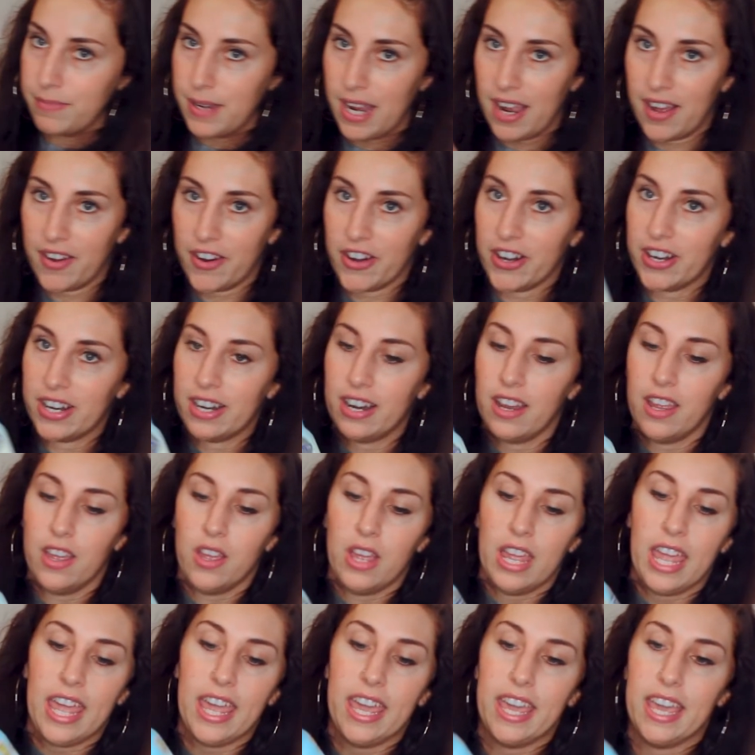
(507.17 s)
powder,
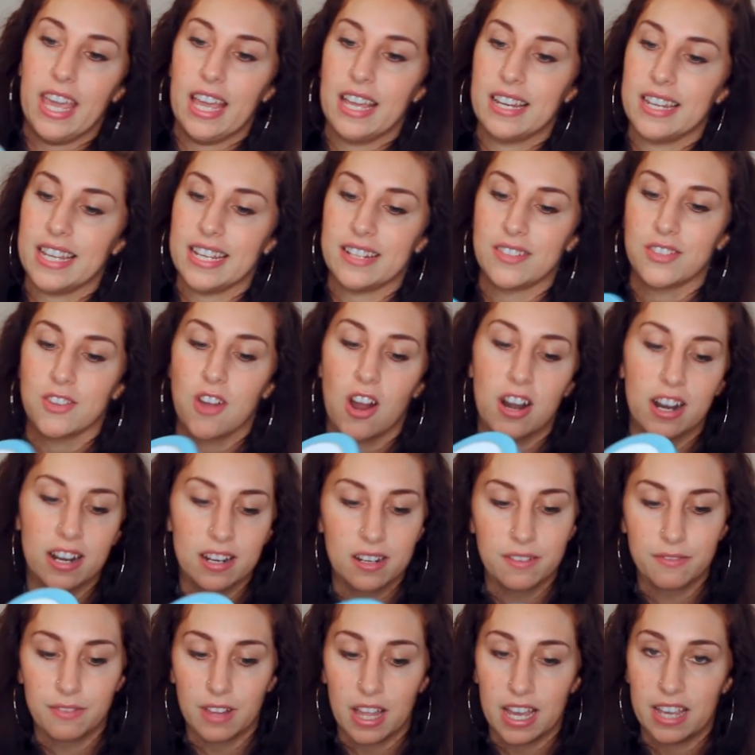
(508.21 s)
and it's Garden
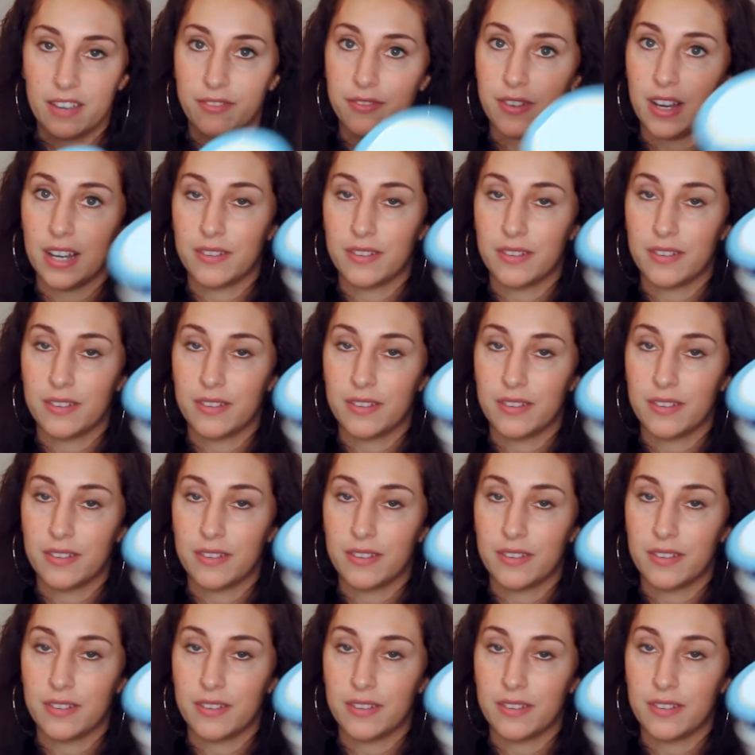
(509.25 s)
of Life.